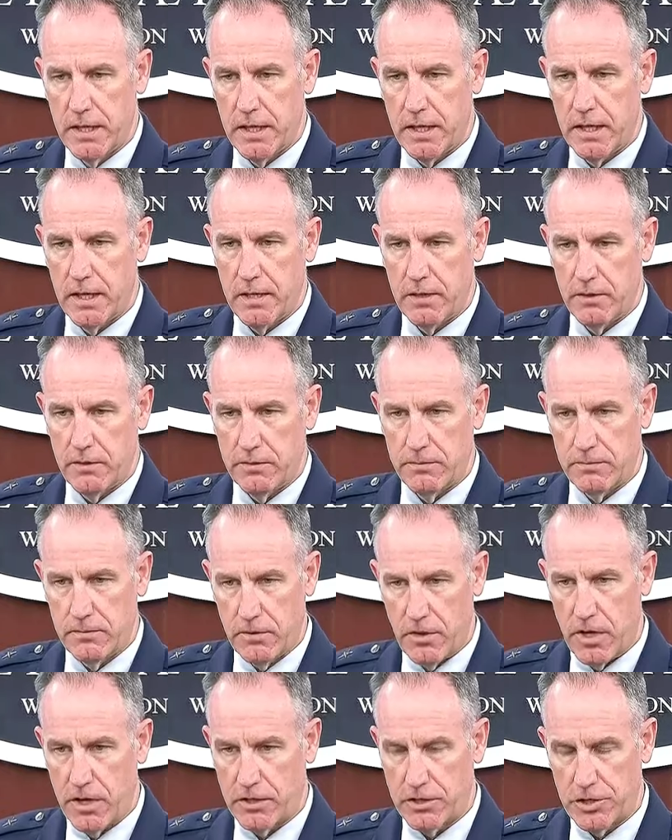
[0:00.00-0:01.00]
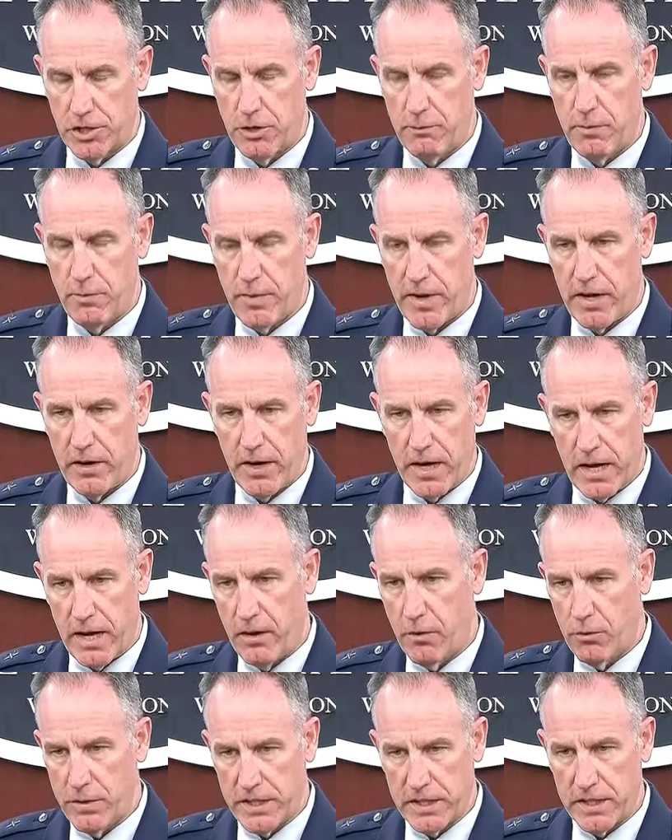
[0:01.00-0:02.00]
uh, long term about how
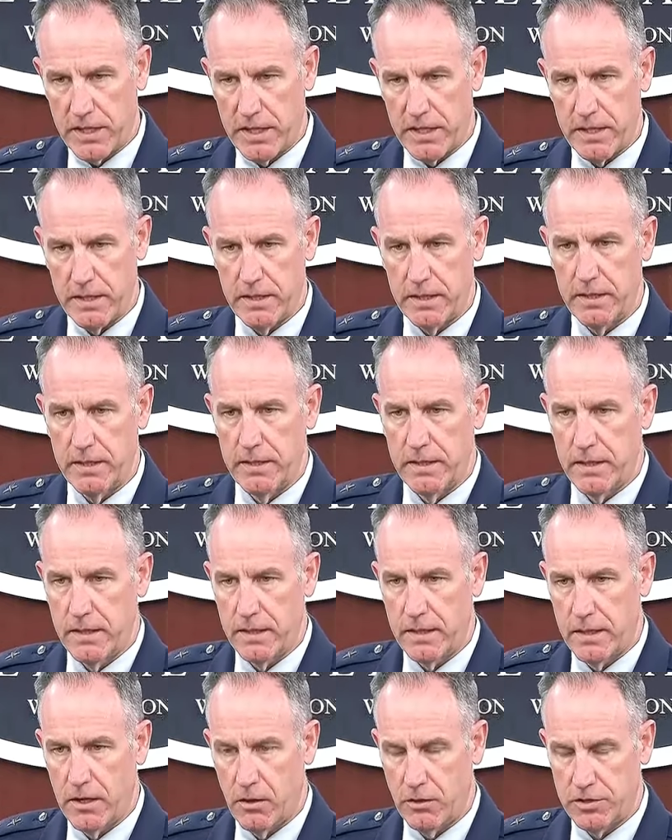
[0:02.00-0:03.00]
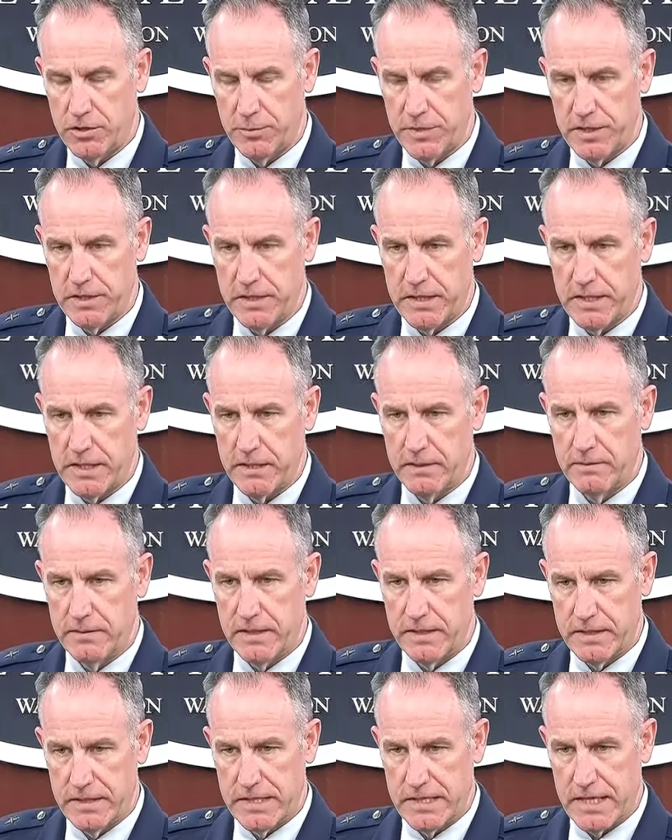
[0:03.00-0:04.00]
we can uh, ultimately
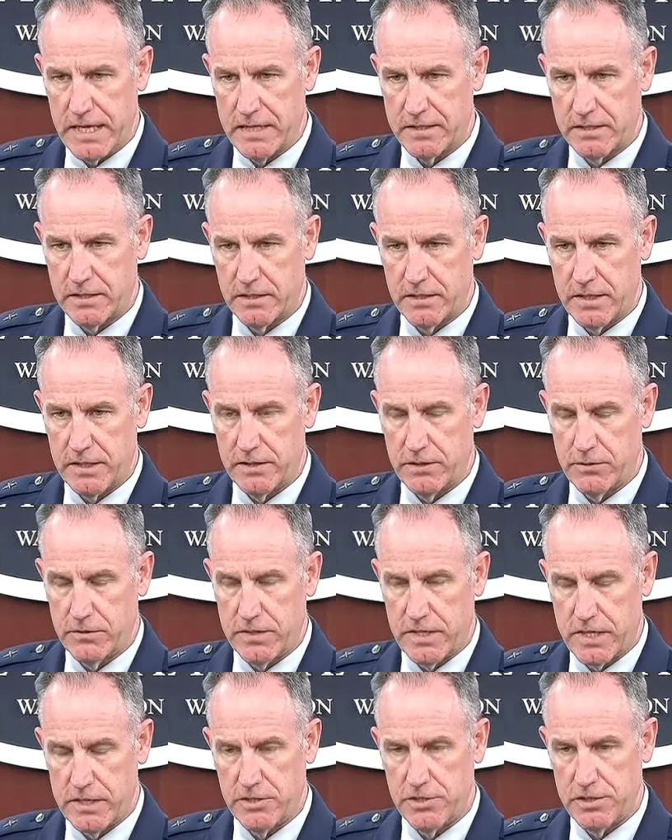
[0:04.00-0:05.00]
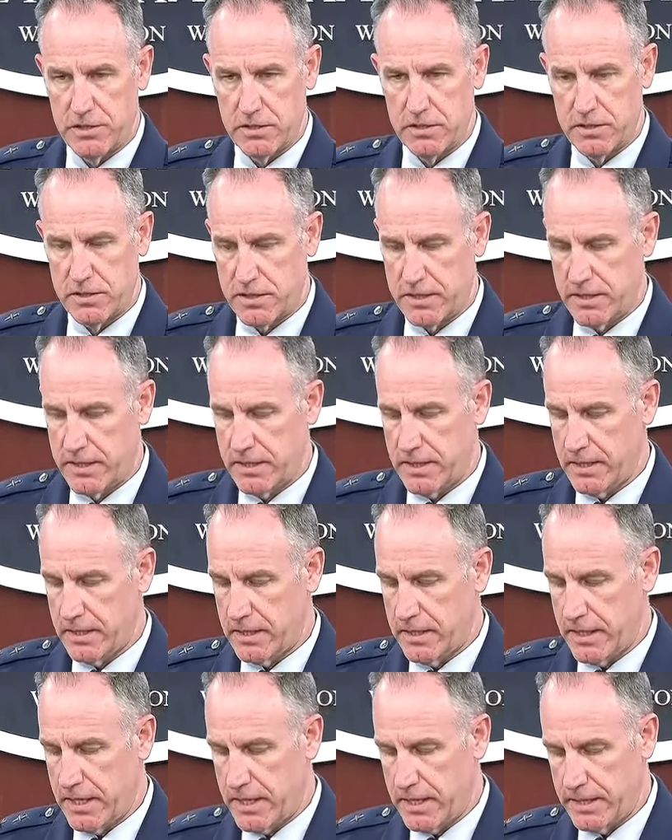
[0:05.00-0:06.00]
de-escalate those tensions
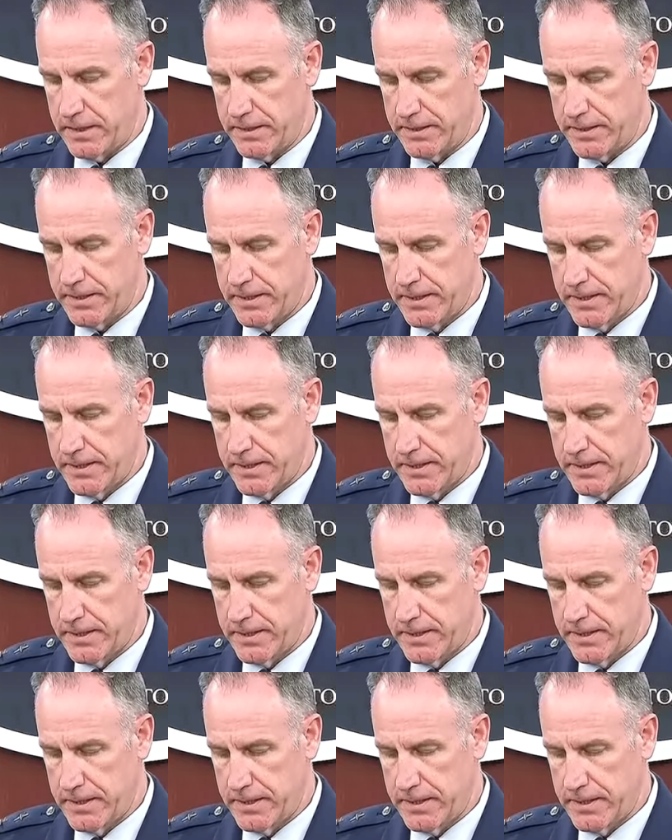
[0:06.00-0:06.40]
uh, and